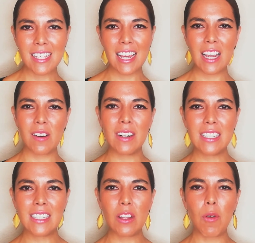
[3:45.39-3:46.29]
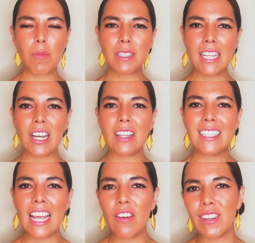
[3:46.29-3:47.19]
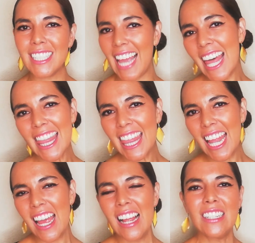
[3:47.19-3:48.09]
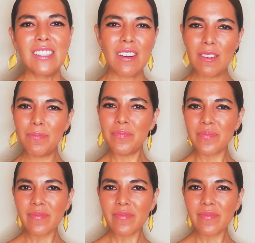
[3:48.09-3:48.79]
Yeah, here is November 2nd, is Day of the Death. So